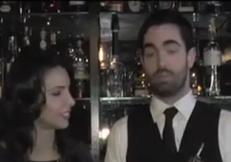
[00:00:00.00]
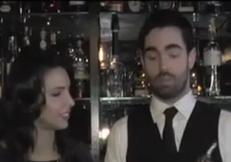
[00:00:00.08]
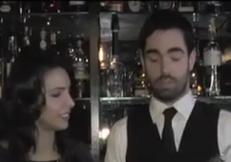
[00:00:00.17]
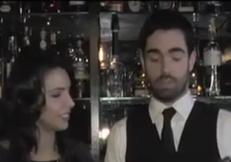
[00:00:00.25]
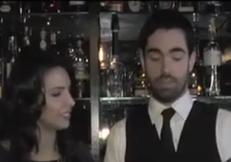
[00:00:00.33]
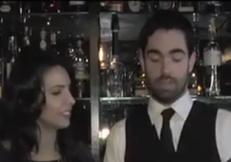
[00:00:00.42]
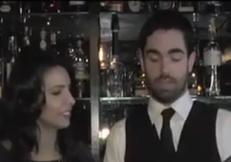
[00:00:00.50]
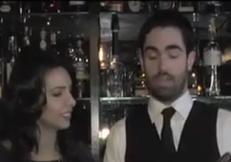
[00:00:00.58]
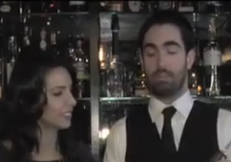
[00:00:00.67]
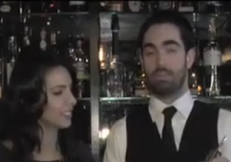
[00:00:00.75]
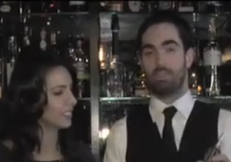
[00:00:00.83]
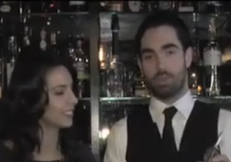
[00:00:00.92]
Speaker 1: an
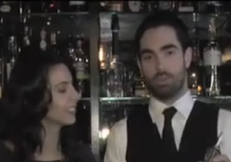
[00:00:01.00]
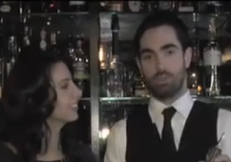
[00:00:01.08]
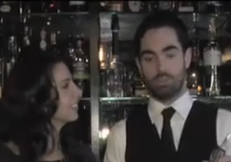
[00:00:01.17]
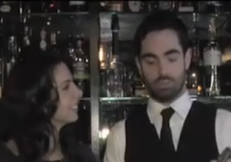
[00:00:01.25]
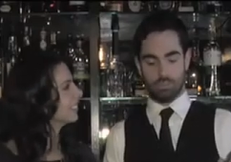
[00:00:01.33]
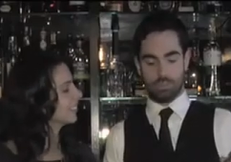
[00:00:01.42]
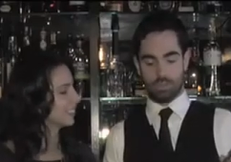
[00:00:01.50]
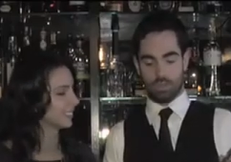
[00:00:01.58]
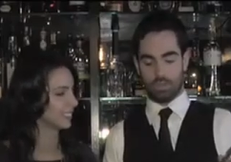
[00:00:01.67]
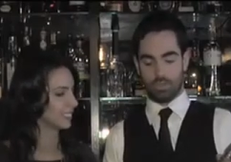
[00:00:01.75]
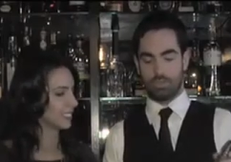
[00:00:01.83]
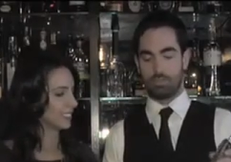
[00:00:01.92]
amber tone to it. It's a little bit darker
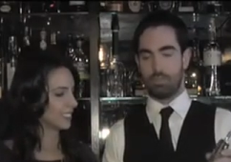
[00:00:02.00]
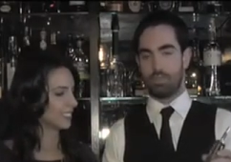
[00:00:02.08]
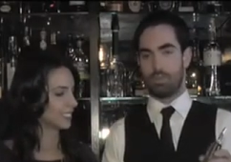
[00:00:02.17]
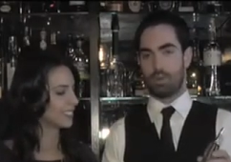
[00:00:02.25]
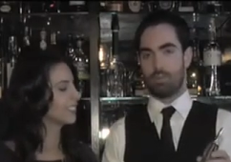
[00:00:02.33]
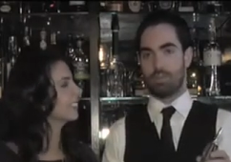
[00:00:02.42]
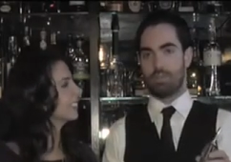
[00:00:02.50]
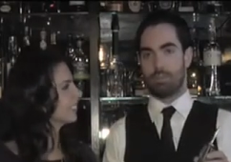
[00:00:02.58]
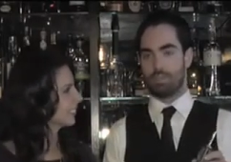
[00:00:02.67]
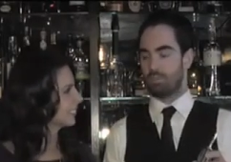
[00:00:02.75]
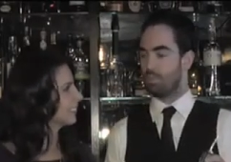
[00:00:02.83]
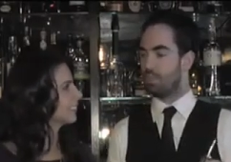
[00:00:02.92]
than some of your bourbons, but
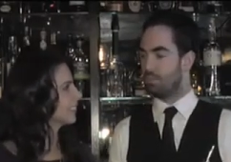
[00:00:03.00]
it's really,